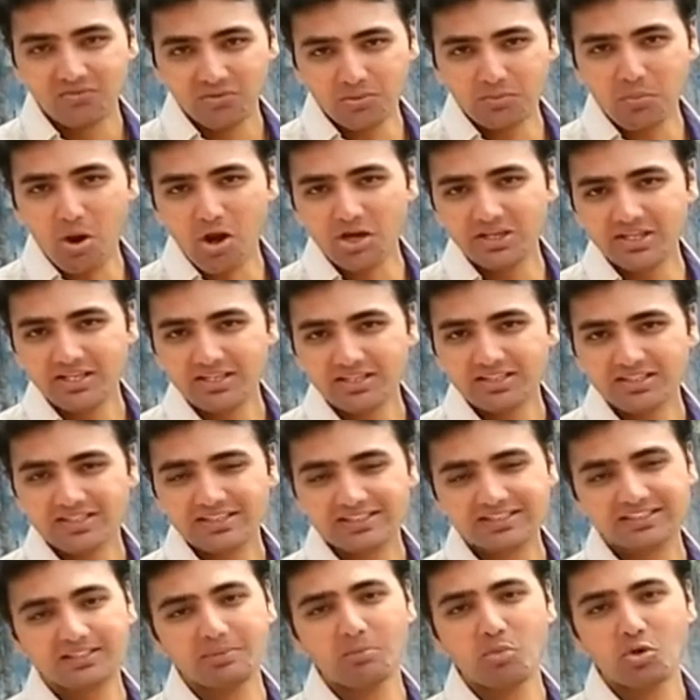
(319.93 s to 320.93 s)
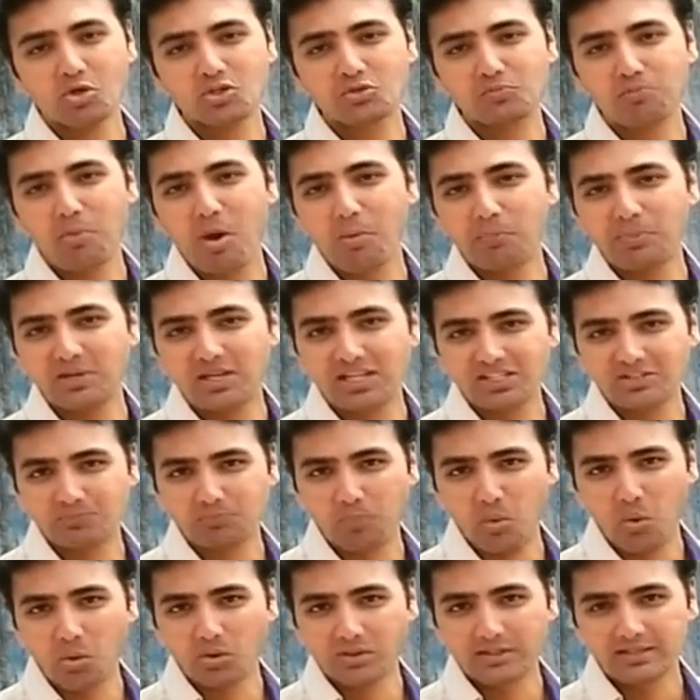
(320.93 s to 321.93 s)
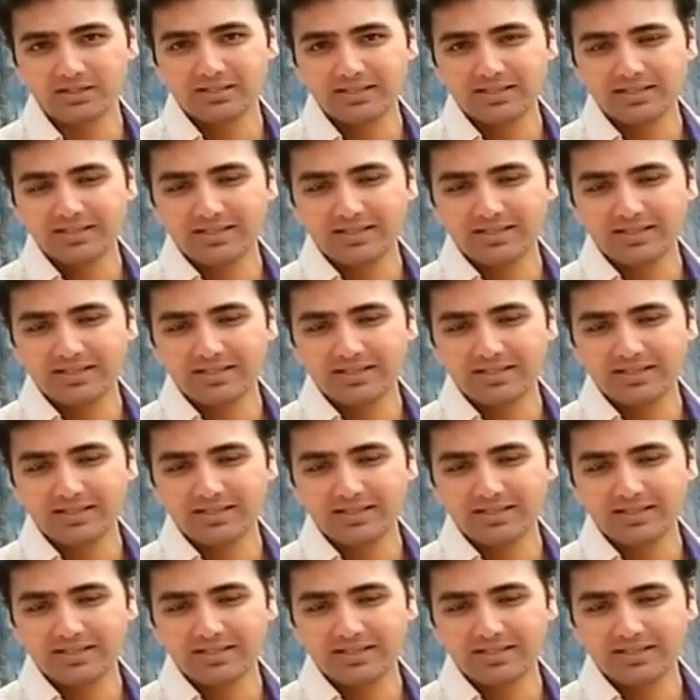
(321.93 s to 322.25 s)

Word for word: Football here is the most popular sport.